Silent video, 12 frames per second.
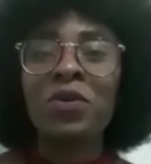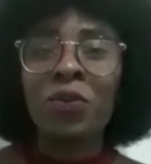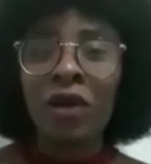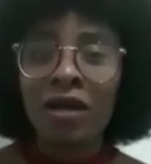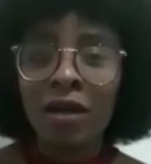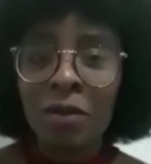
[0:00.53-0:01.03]

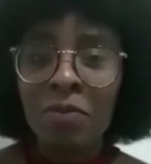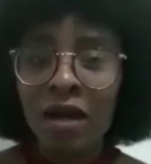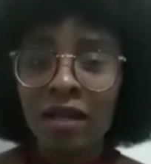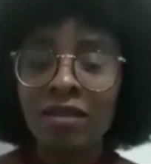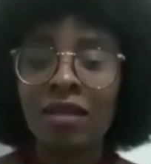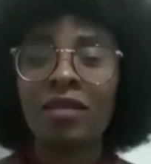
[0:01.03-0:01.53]
Welcome
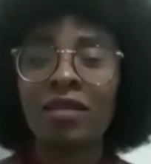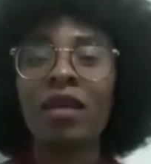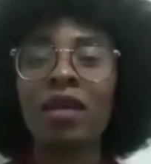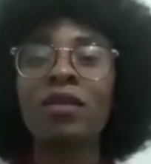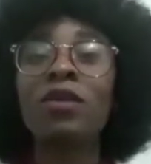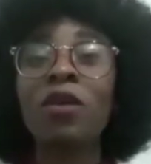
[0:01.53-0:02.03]
back to our
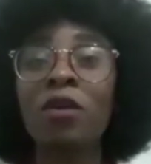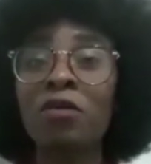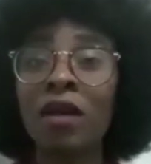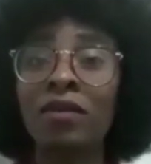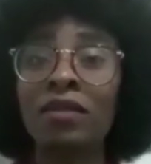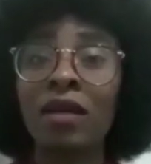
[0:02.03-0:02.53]
channel All
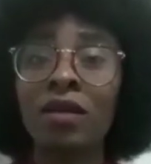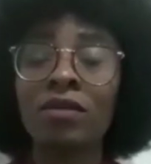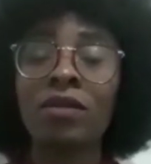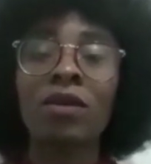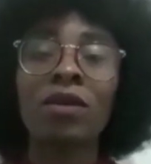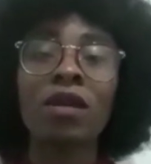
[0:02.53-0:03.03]
Round Health
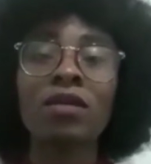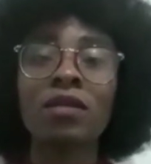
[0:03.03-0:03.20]
Talk.